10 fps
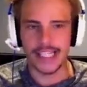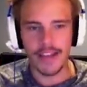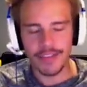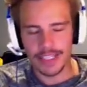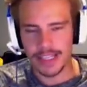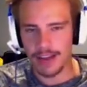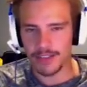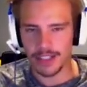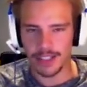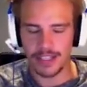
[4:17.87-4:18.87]
seven
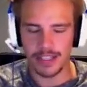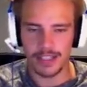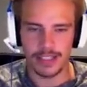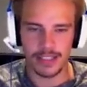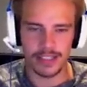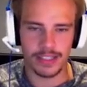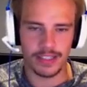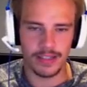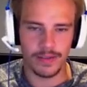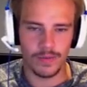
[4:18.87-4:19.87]
seven.
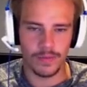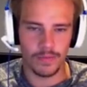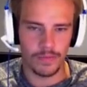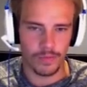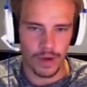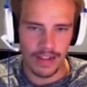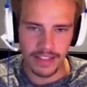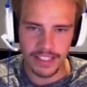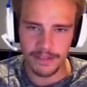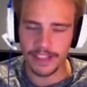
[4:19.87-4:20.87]

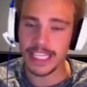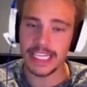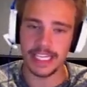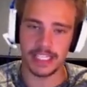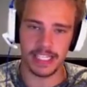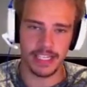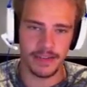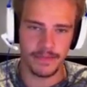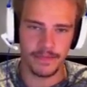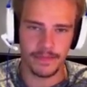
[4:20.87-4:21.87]
Relatively
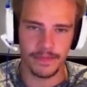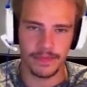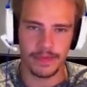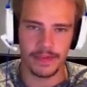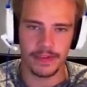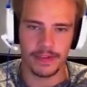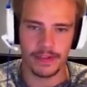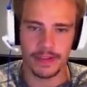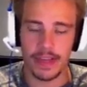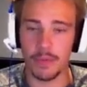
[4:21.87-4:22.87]
easy.
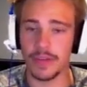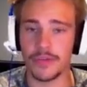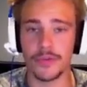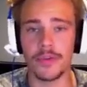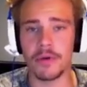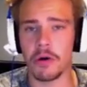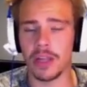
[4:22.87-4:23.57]
And we threw the